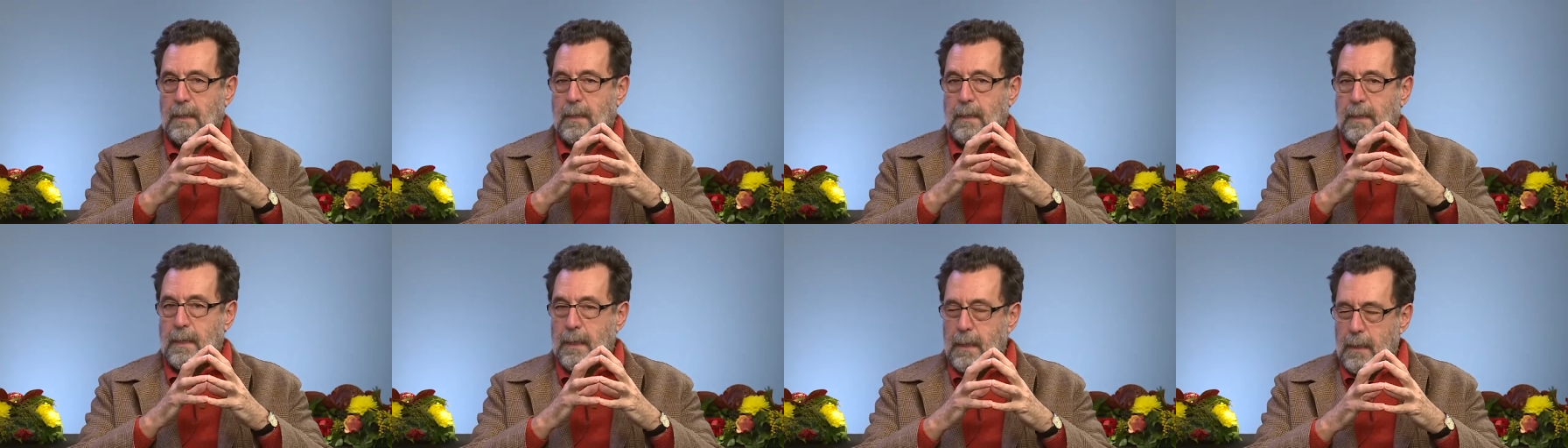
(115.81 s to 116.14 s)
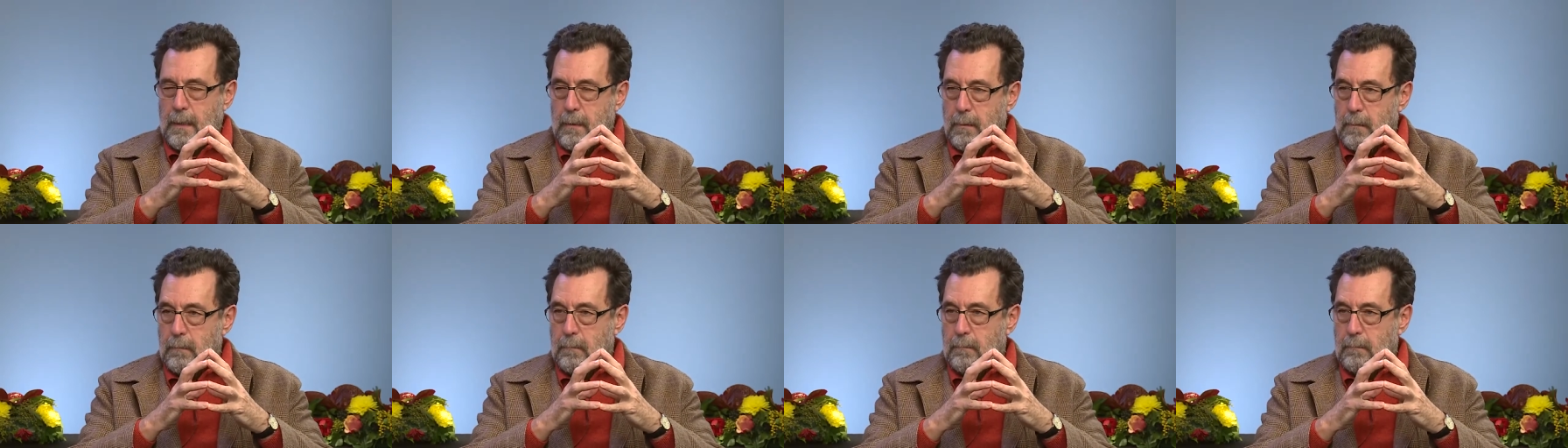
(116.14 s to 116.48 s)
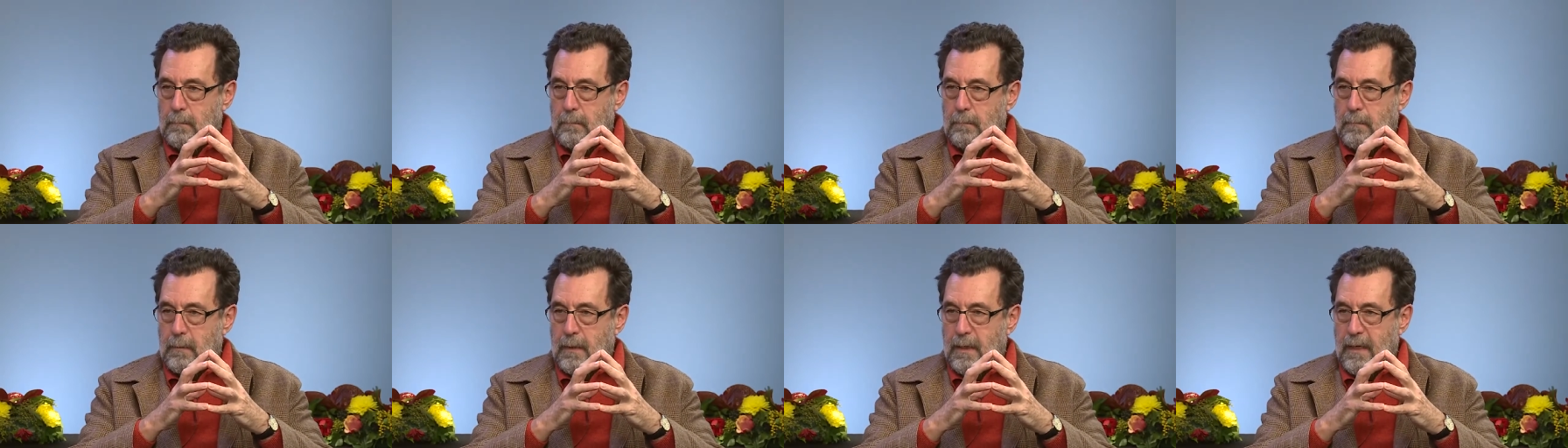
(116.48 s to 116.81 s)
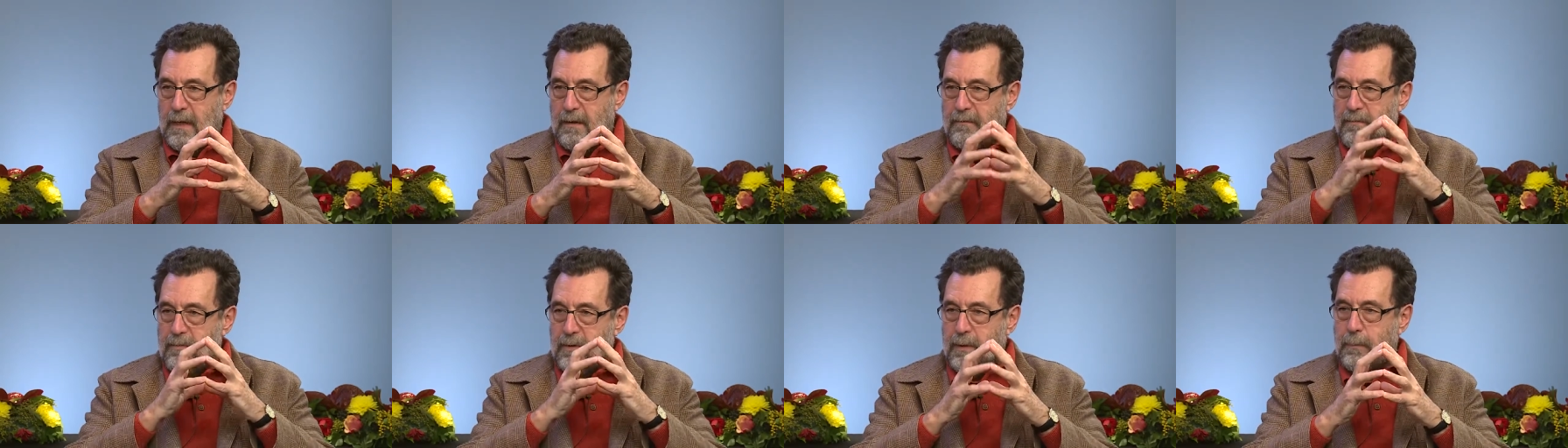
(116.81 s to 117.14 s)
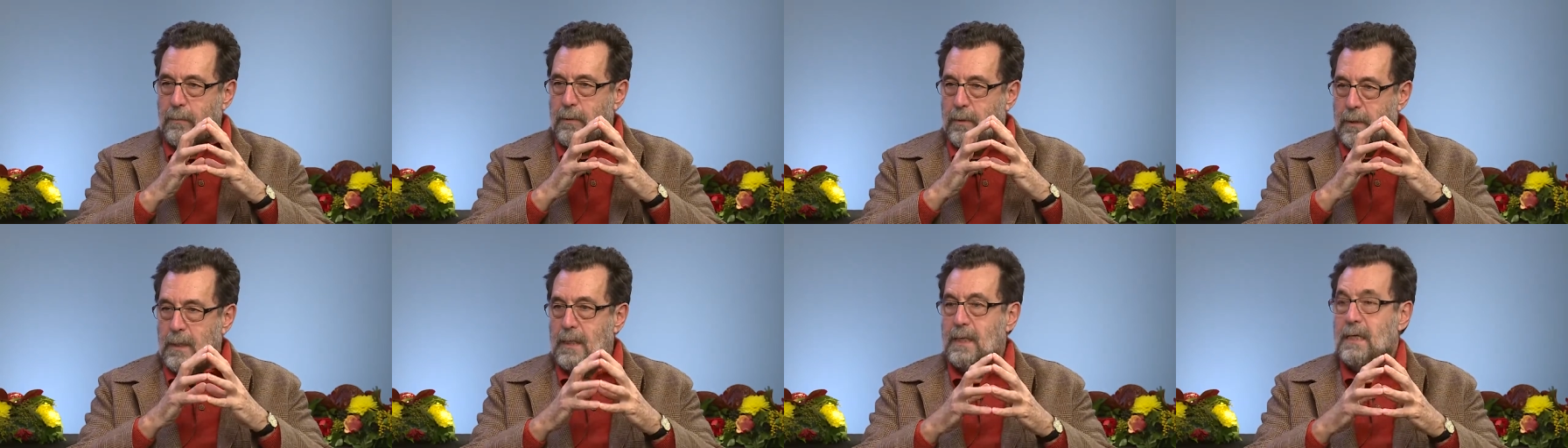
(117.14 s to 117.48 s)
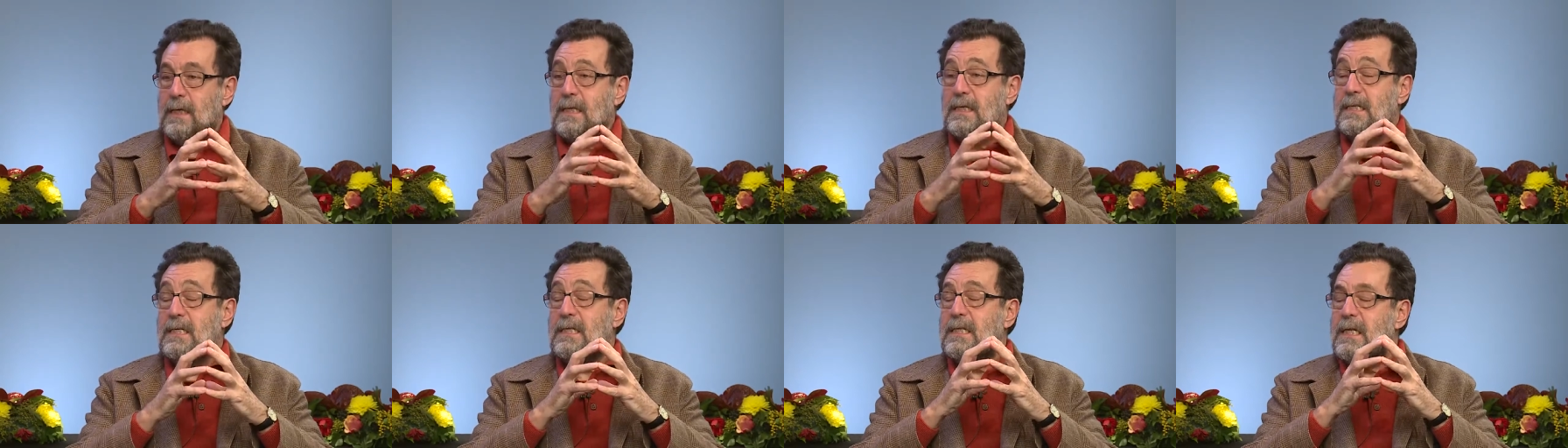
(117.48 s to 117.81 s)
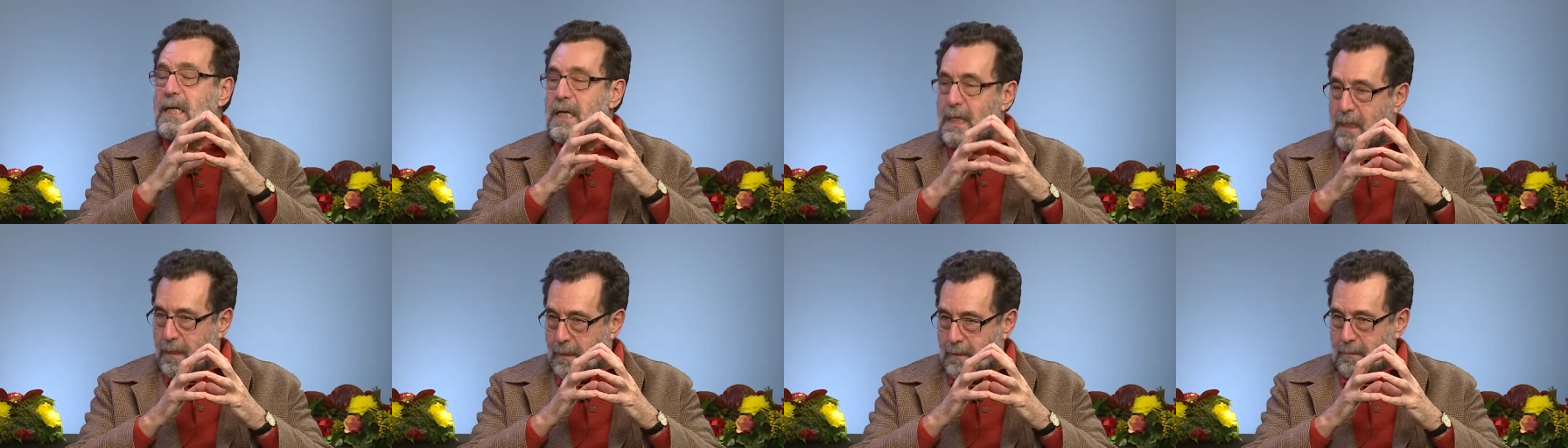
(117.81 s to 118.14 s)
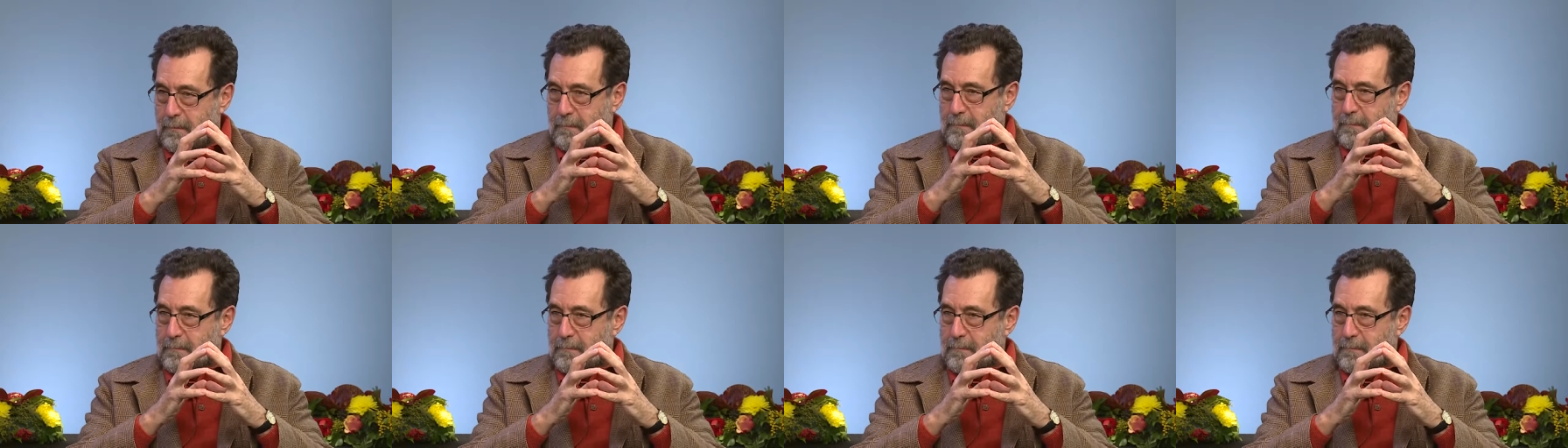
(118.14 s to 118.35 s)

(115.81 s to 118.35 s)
Now everybody is still